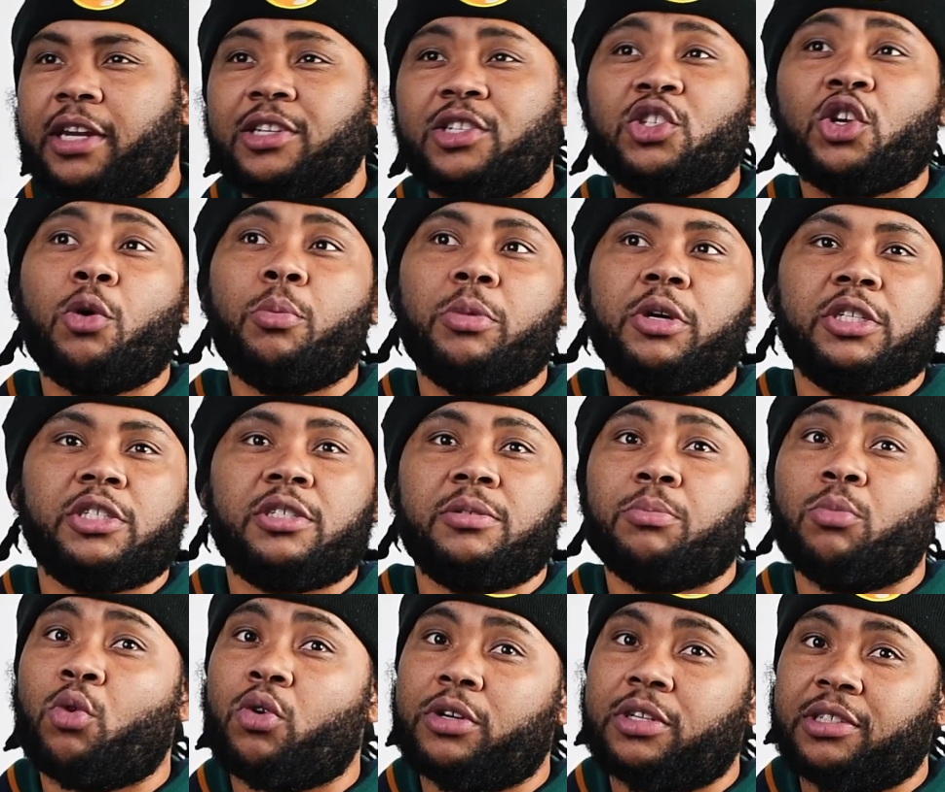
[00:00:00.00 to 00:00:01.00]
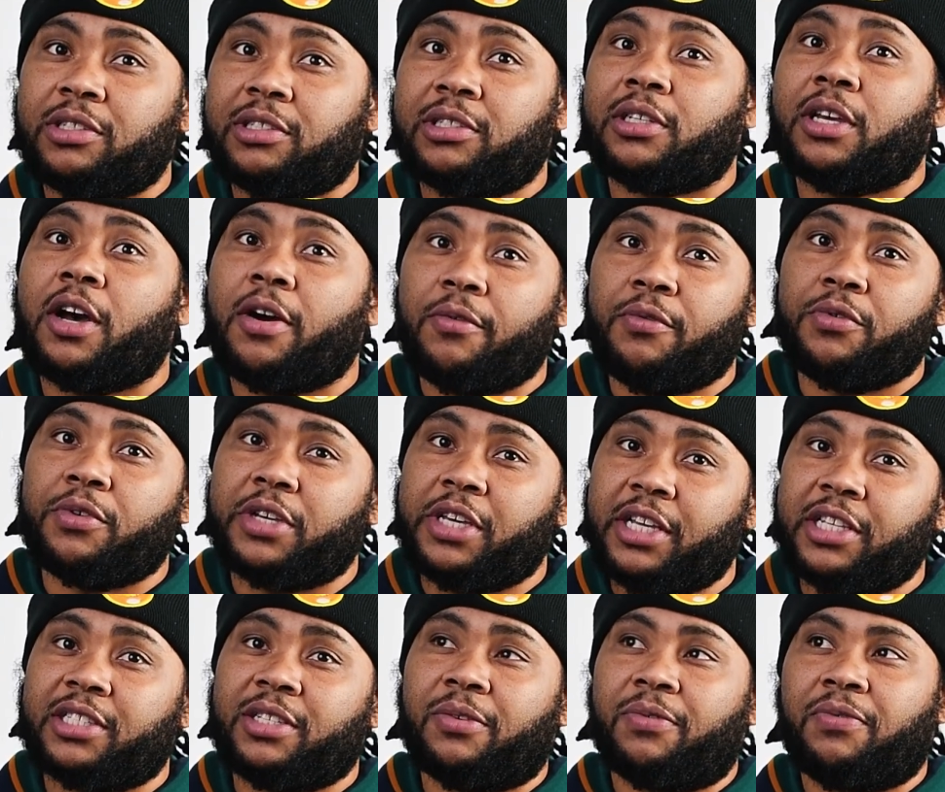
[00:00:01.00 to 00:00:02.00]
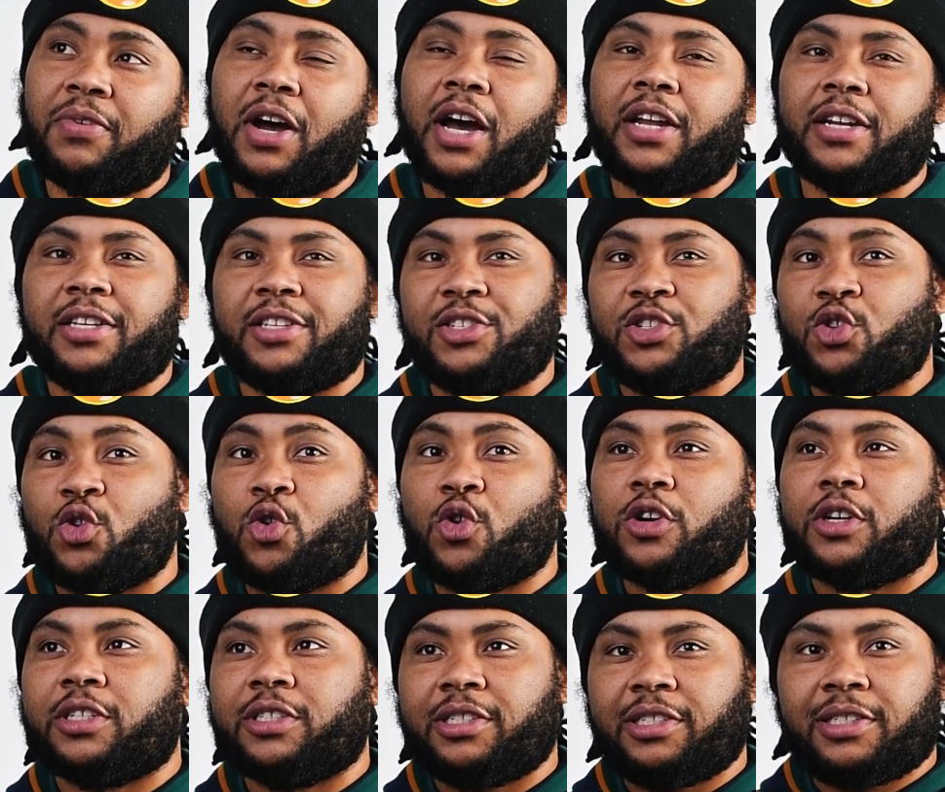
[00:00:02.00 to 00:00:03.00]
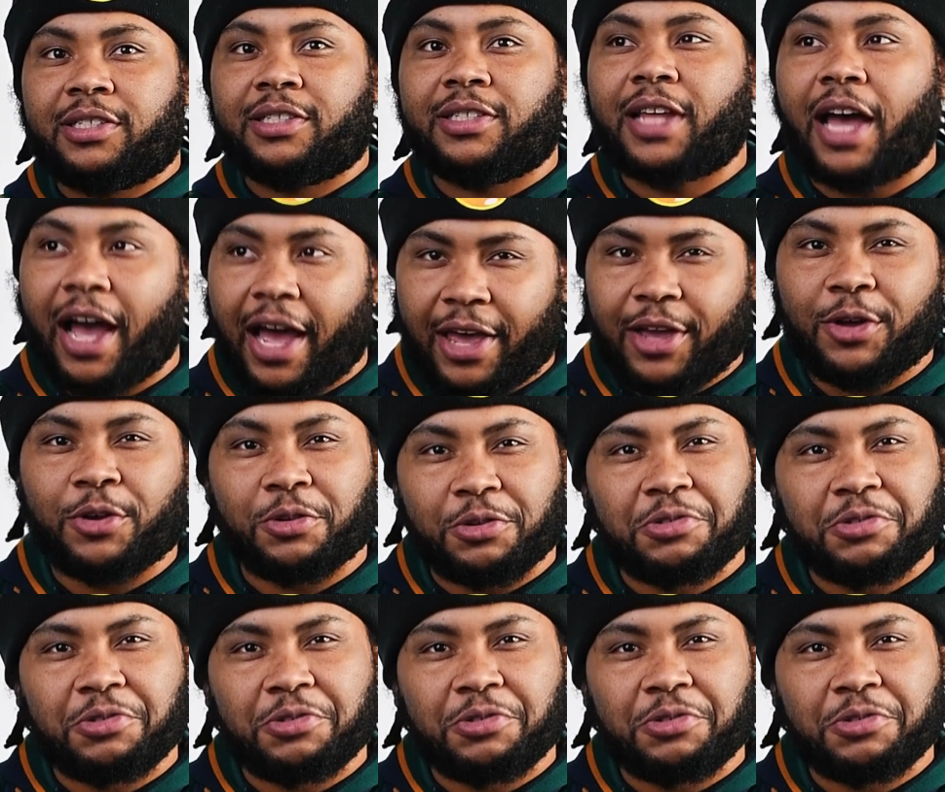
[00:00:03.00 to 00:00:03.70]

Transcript: It's so much more discovery into finding your style.